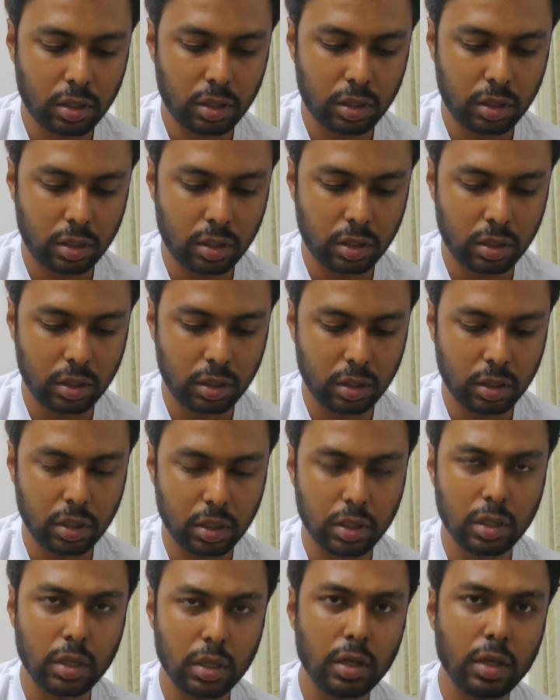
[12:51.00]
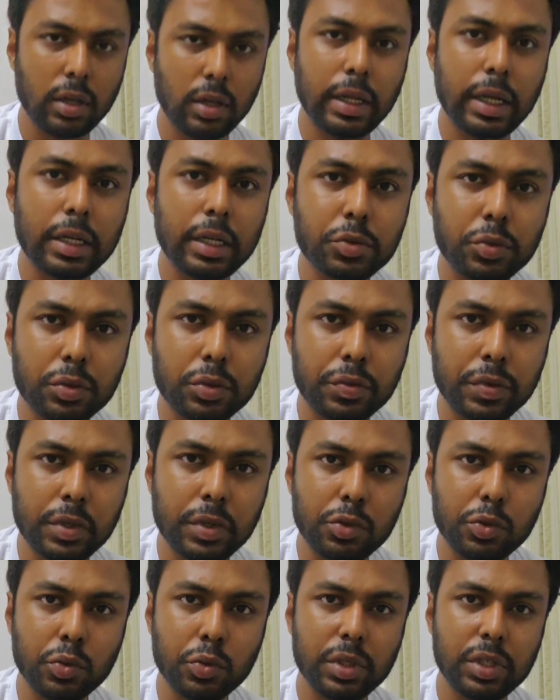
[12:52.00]
Next, what we'll do is we will
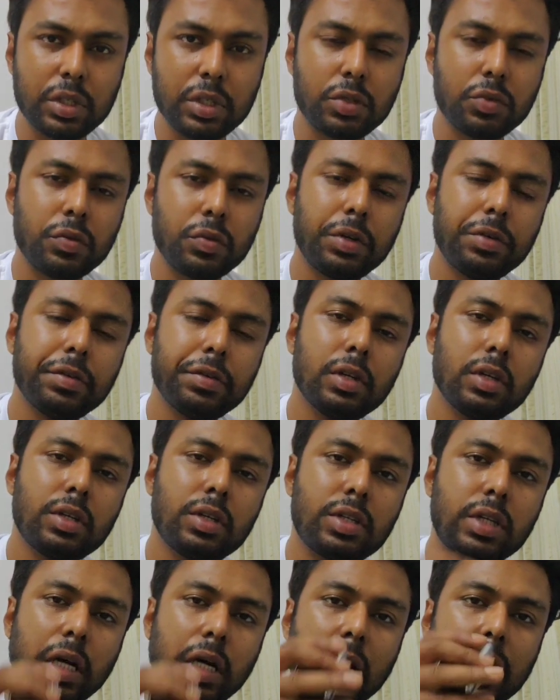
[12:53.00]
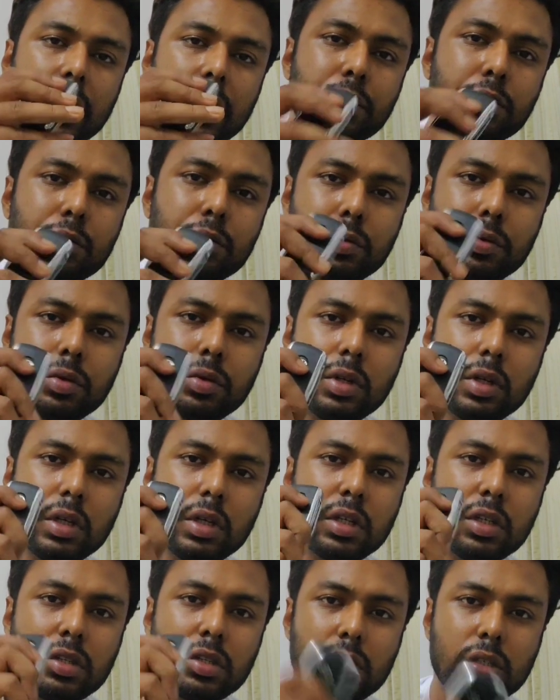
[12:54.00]
try to start the
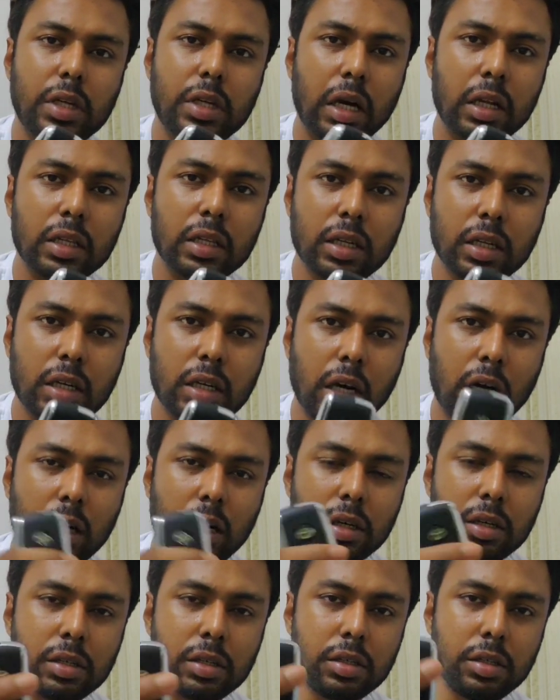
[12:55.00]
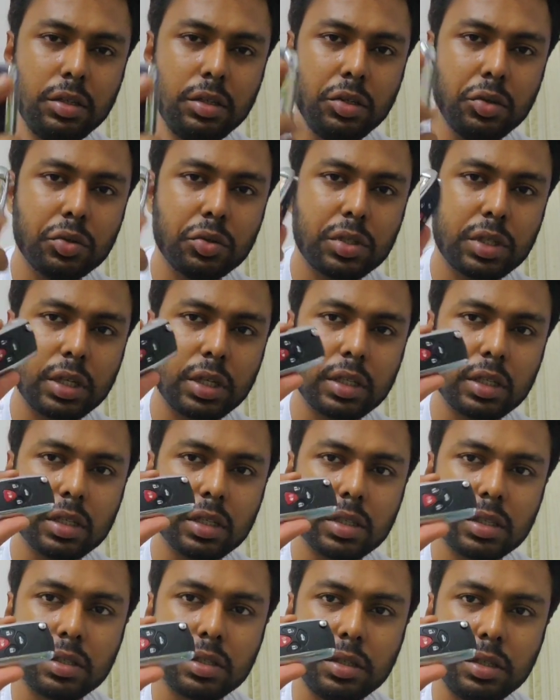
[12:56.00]
car using this new key
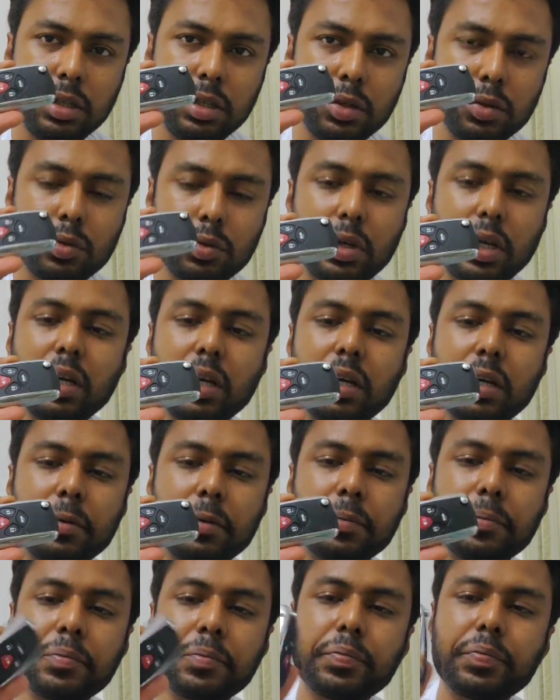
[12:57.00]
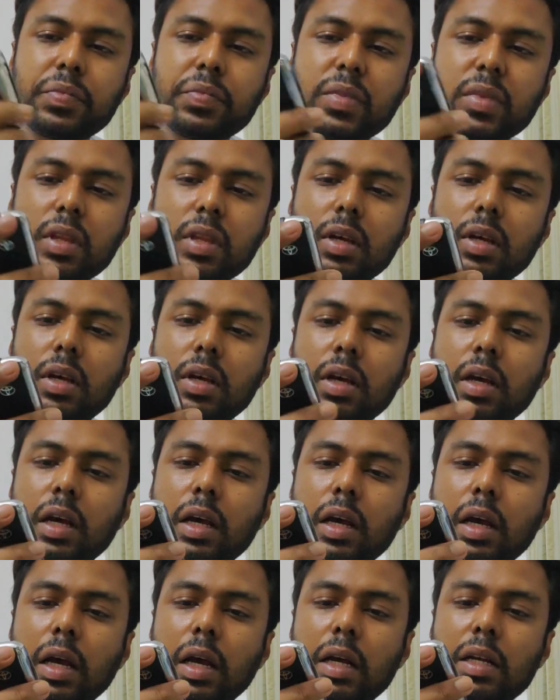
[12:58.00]
and see
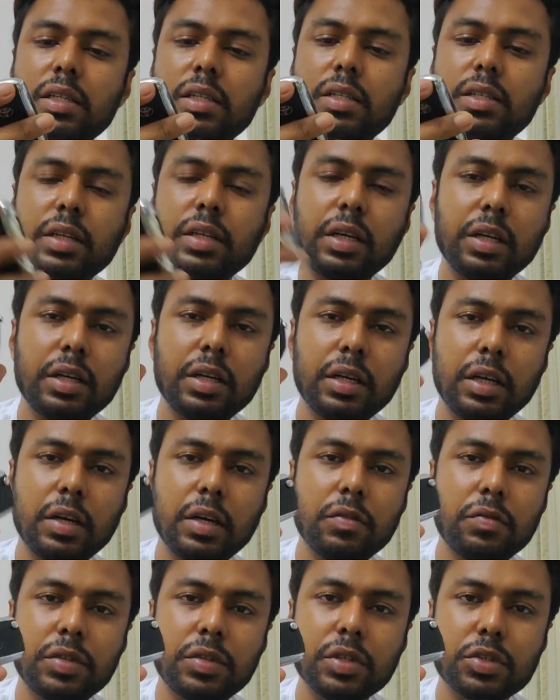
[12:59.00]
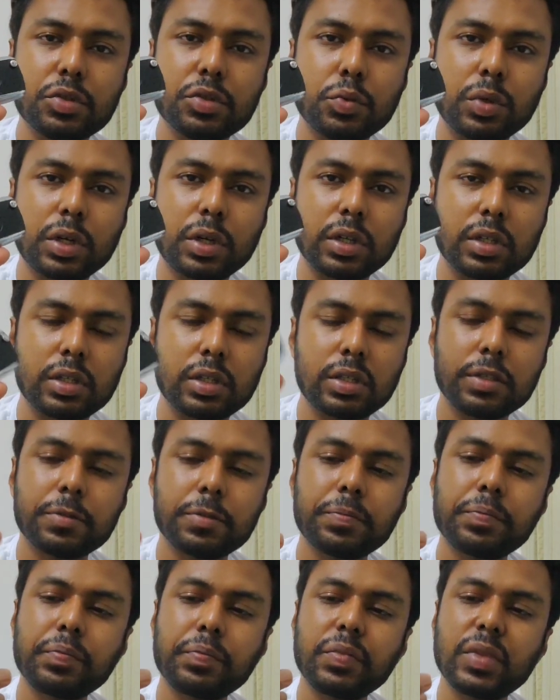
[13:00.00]
if this works. Now these
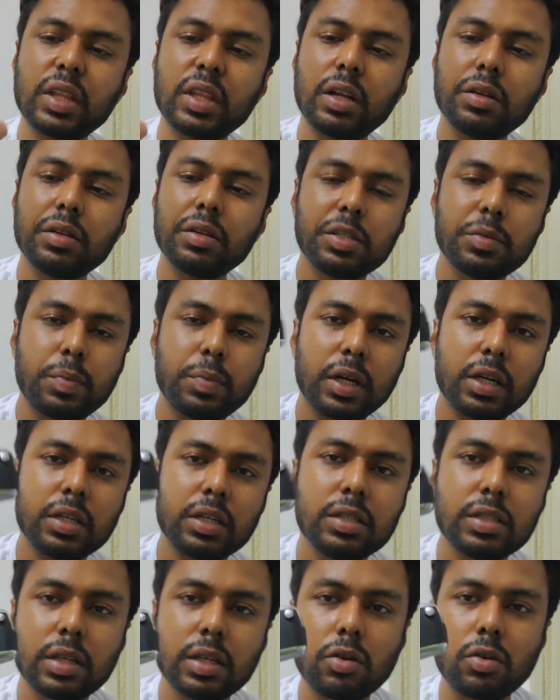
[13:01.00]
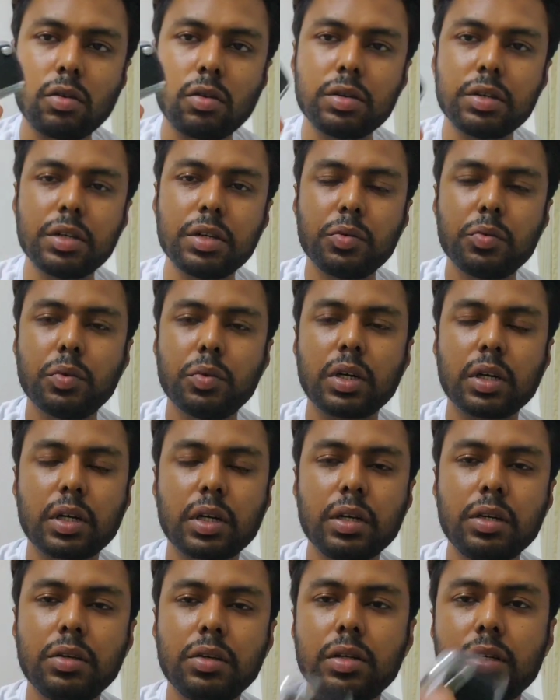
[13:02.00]
buttons are already working, you can see it
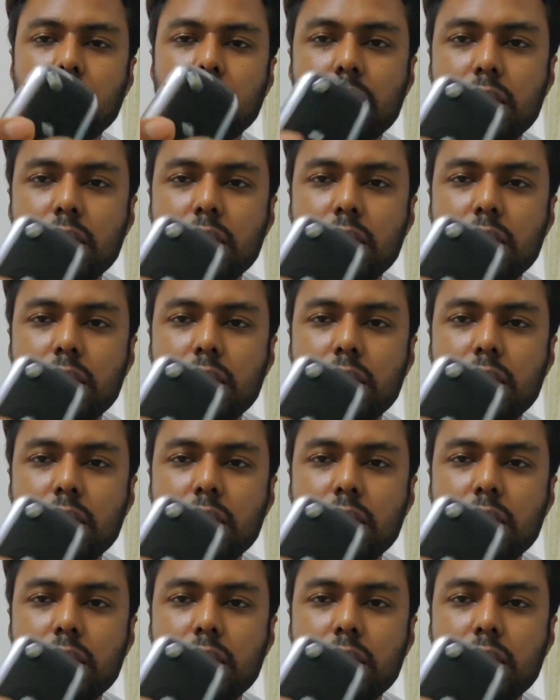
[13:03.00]
over here.